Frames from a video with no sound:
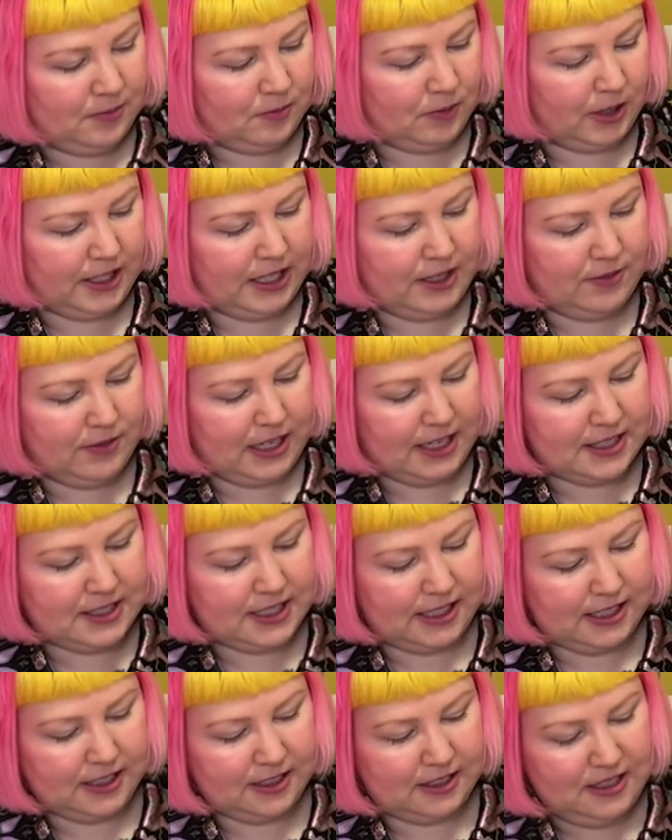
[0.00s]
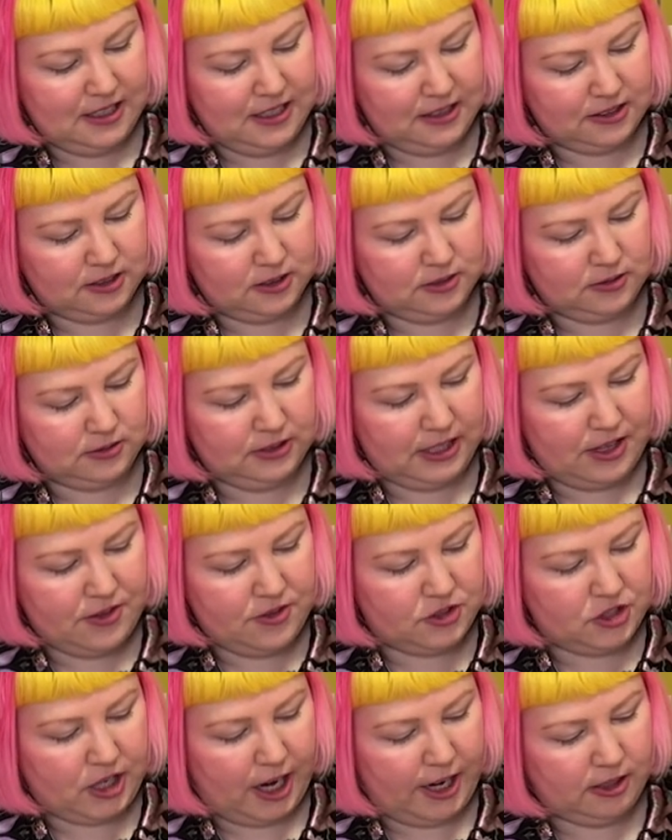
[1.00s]
one even has like a little leather
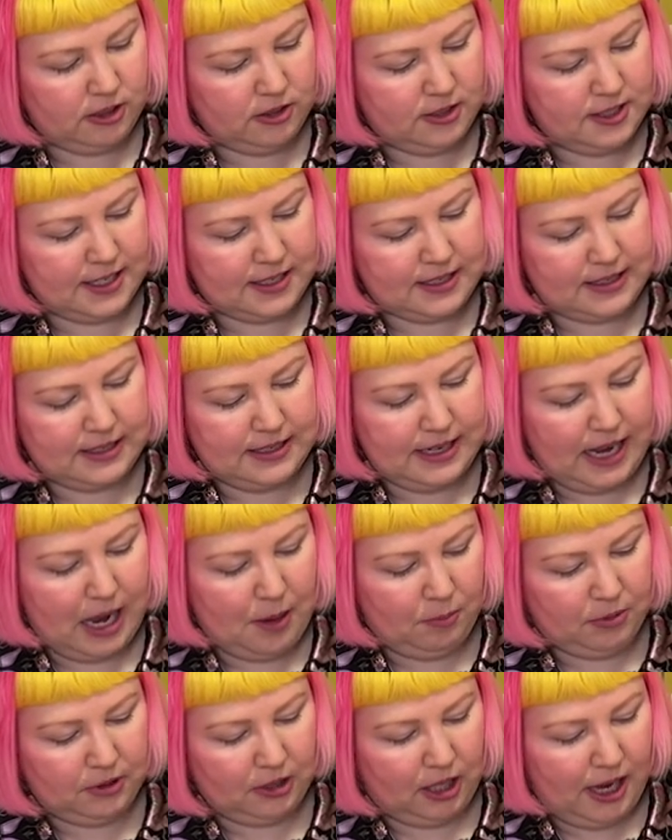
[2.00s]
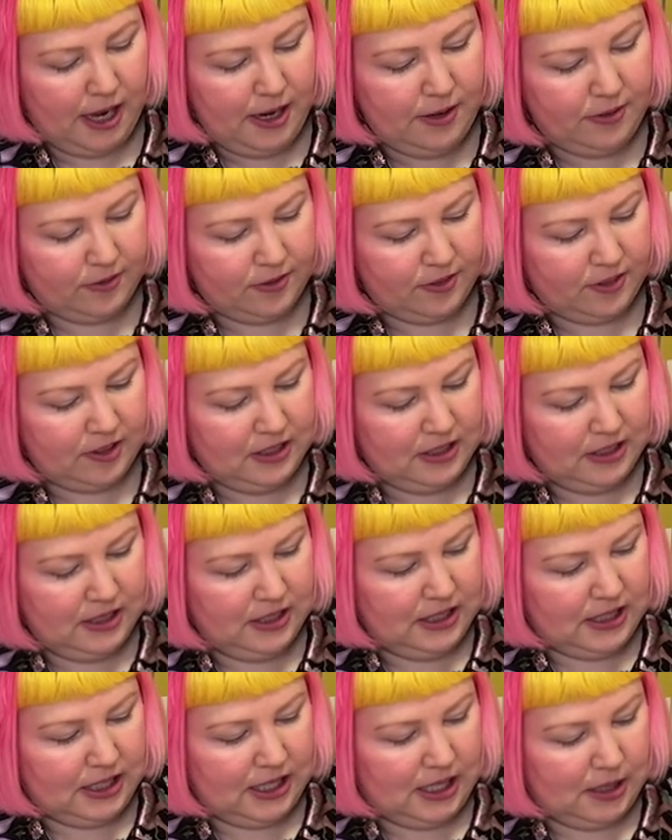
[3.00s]
jacket on it says nap life.
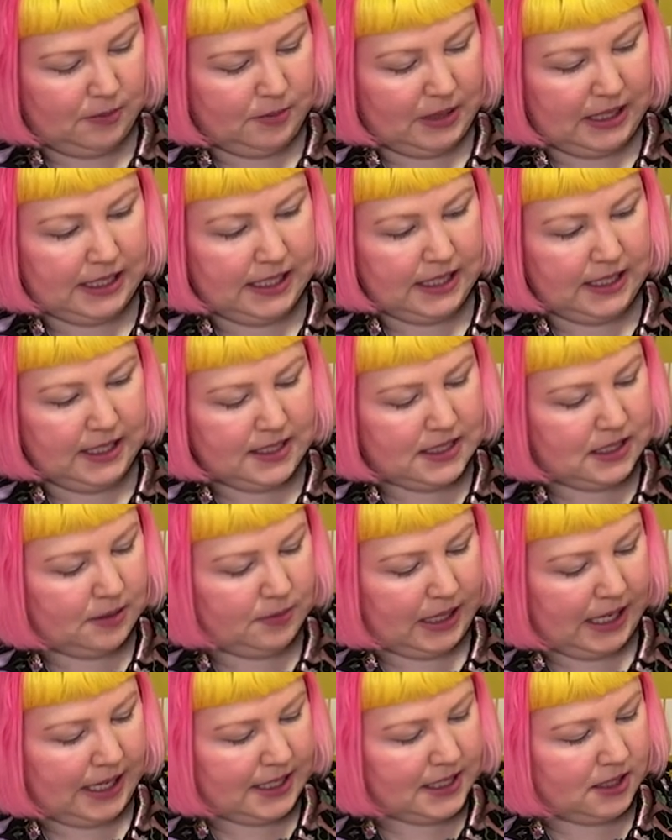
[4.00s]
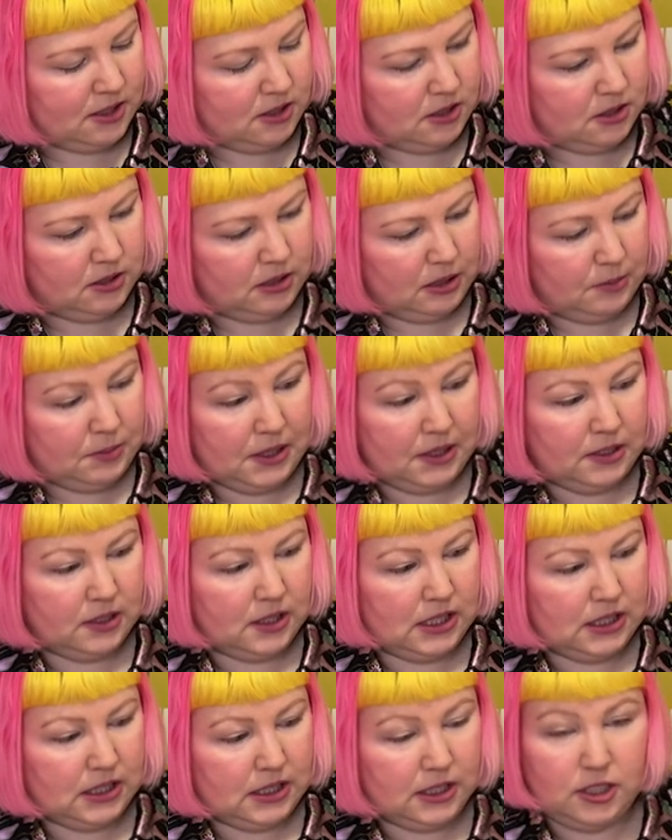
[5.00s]
Um, and then there's some cats that are a bit
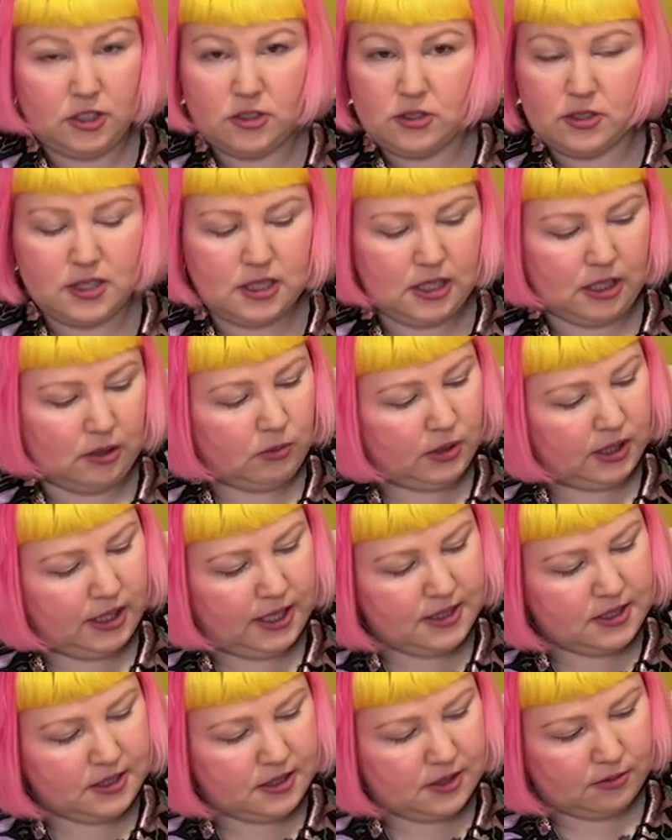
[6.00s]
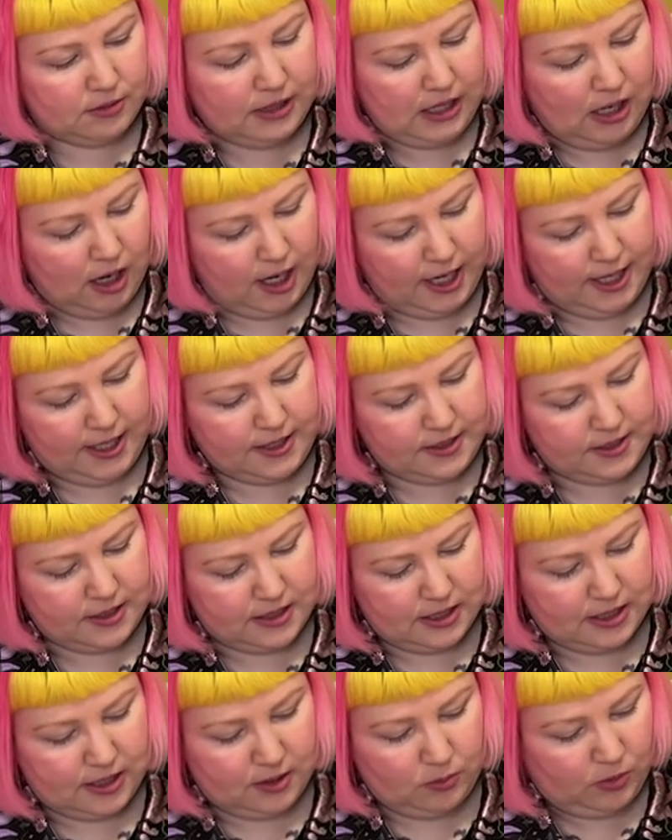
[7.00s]
uh, interesting. One has three
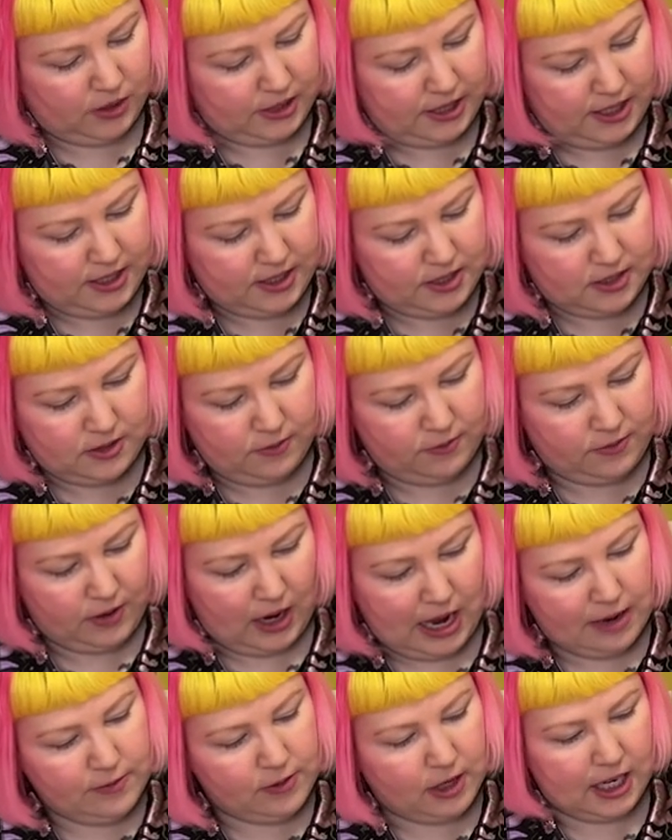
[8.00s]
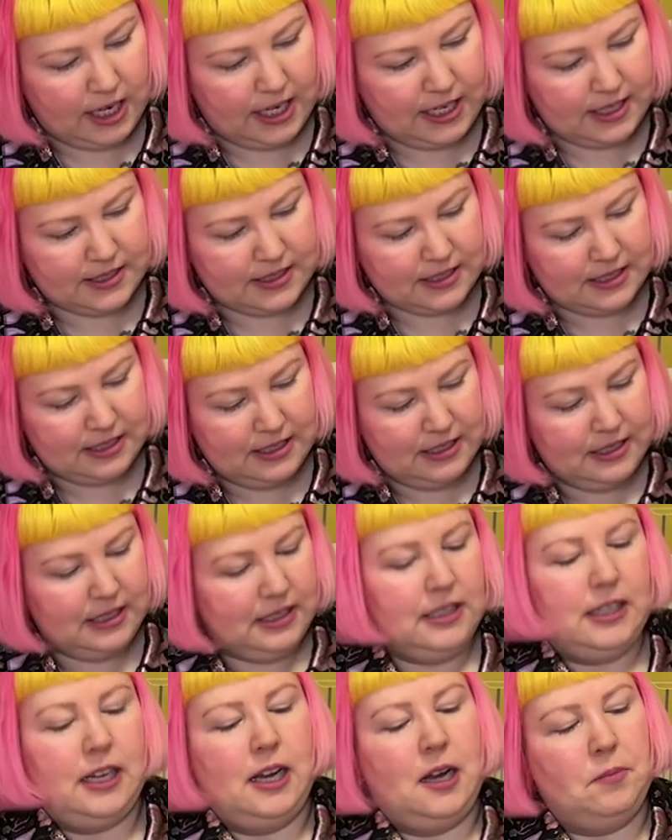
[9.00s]
eyes and one has five eyes.
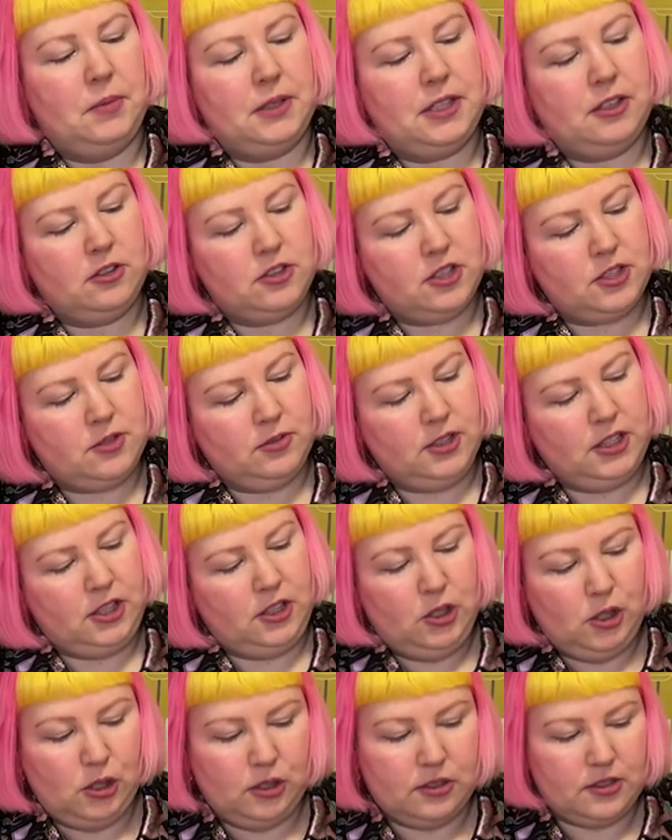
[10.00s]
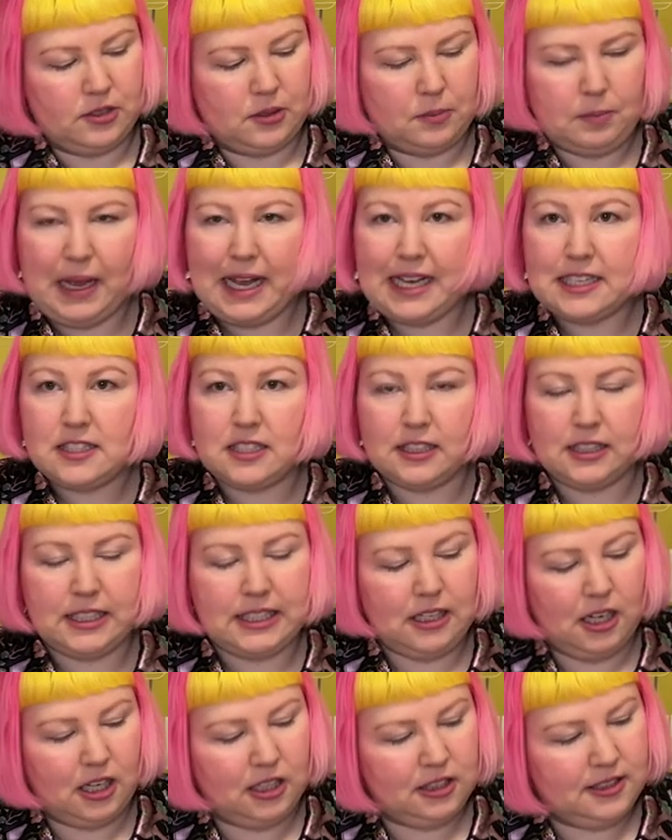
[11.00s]
Um, but they're all just really cute, sort of pastely
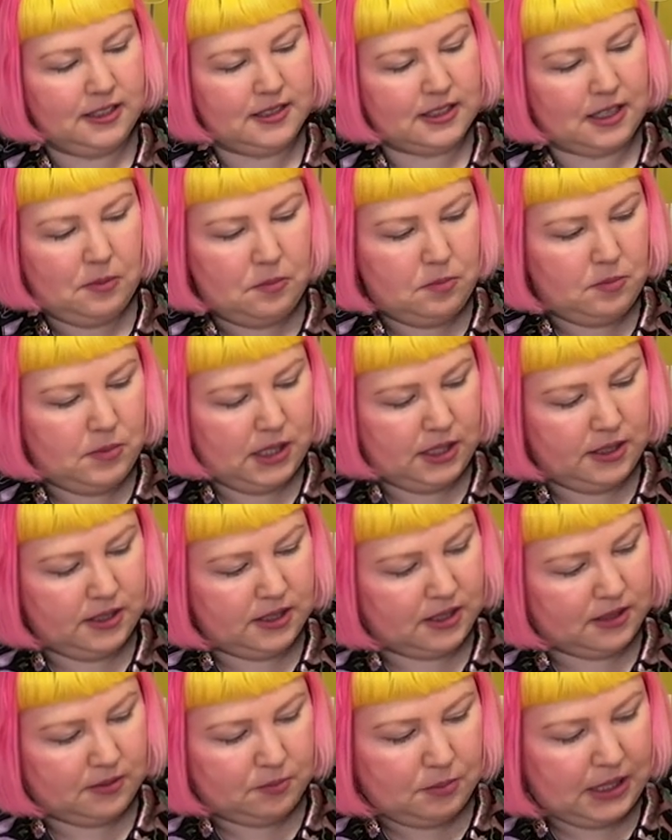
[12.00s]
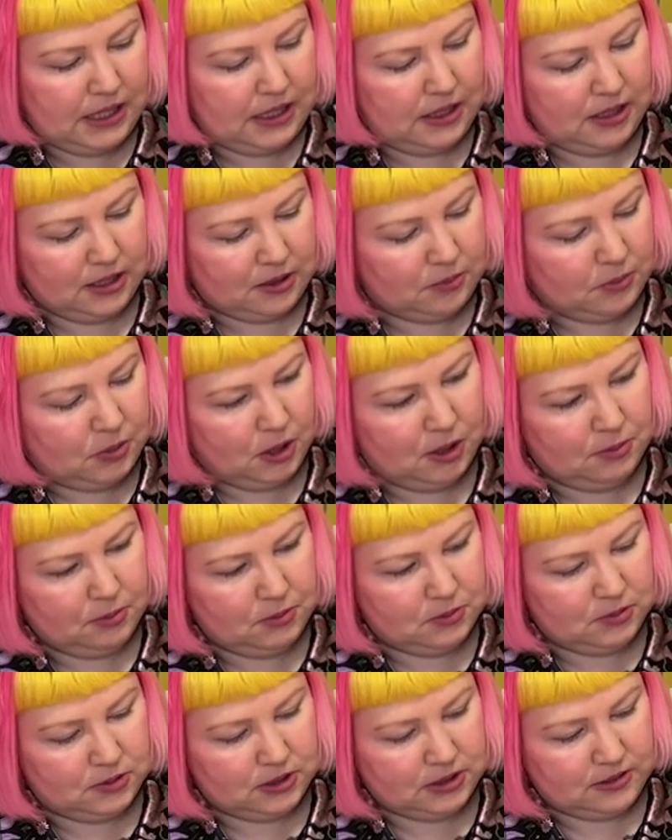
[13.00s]
colours like mint and pink and
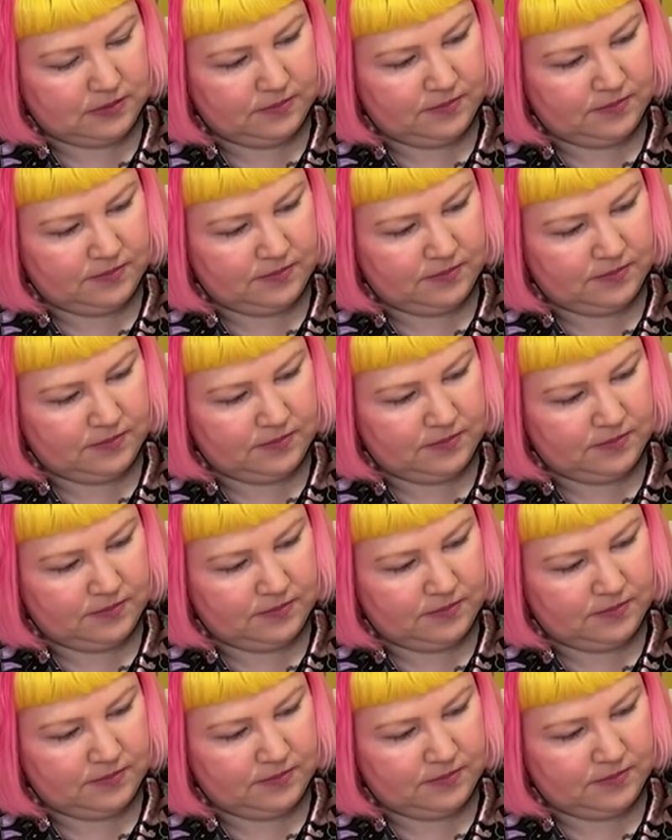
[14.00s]
purple. And